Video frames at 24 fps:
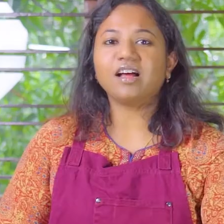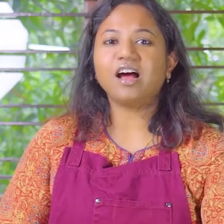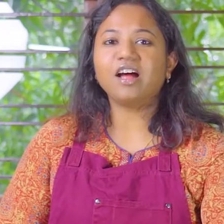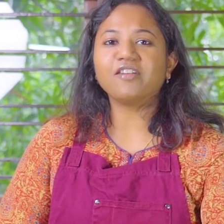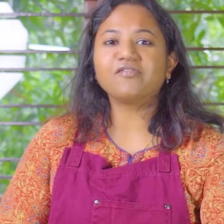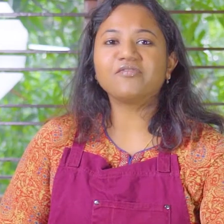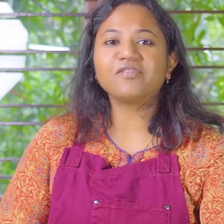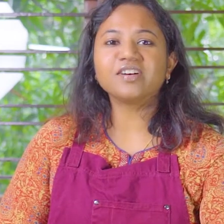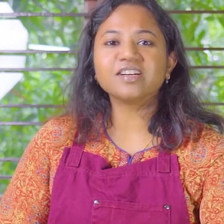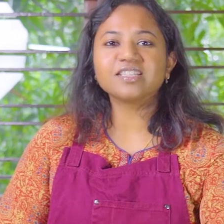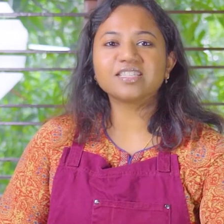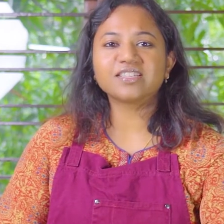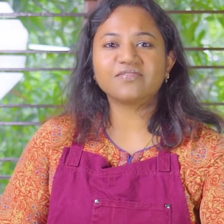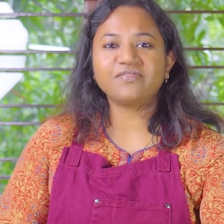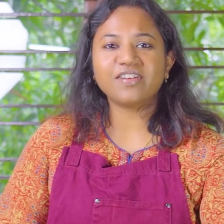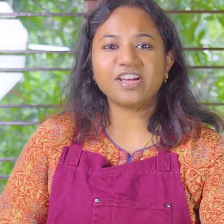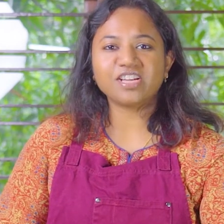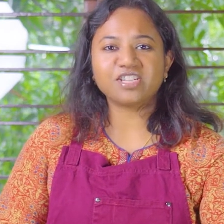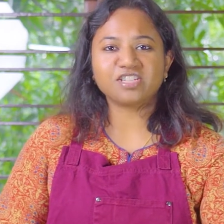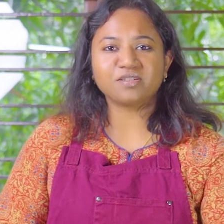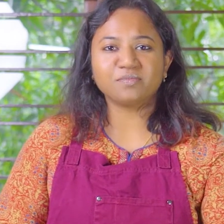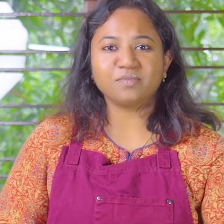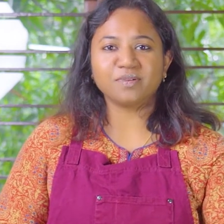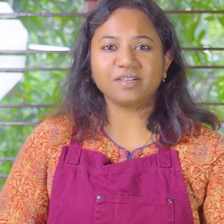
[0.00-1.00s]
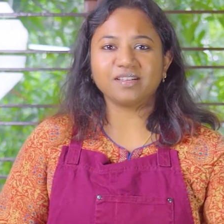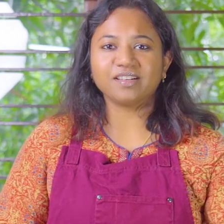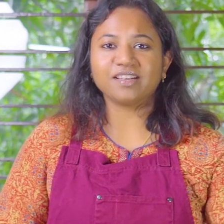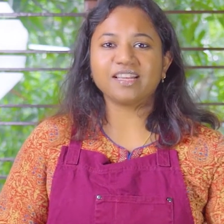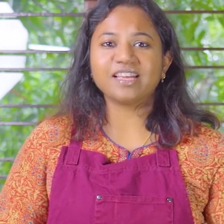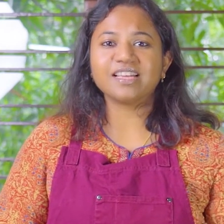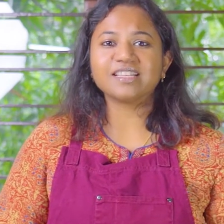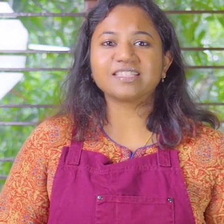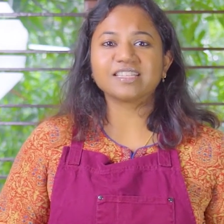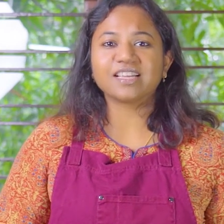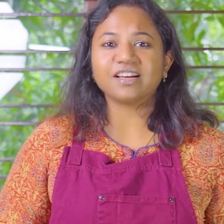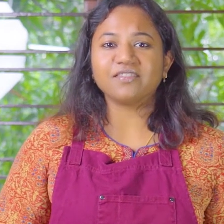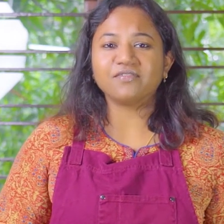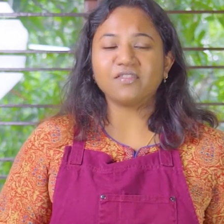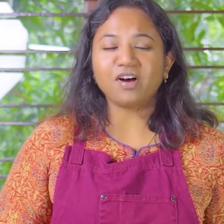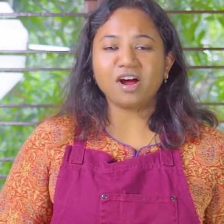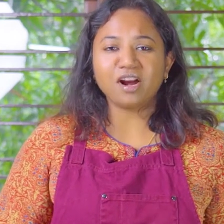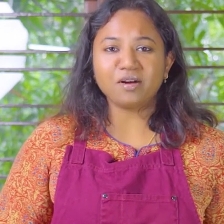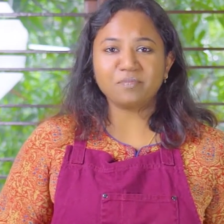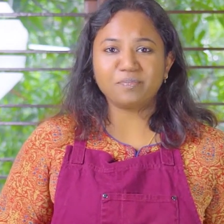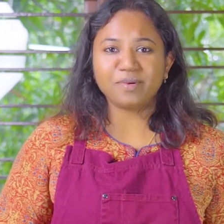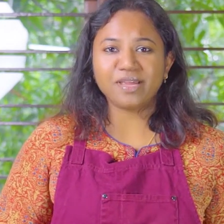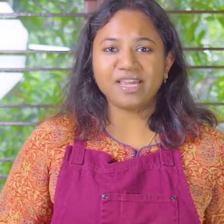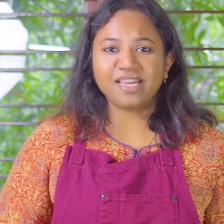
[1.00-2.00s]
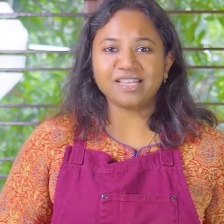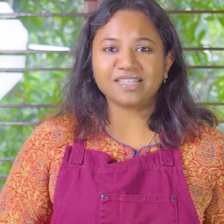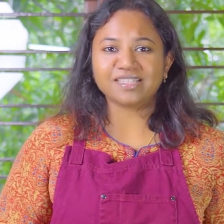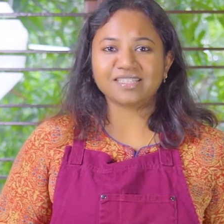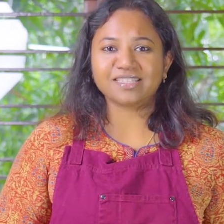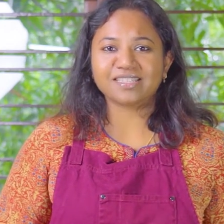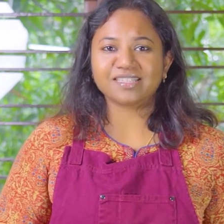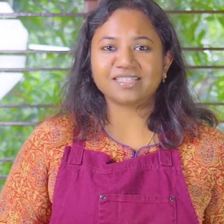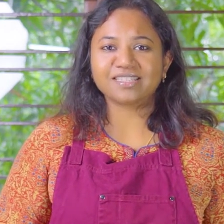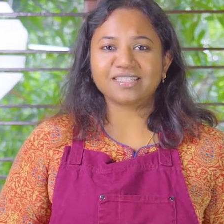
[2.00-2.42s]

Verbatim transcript: Our first vegetable is gavar beans.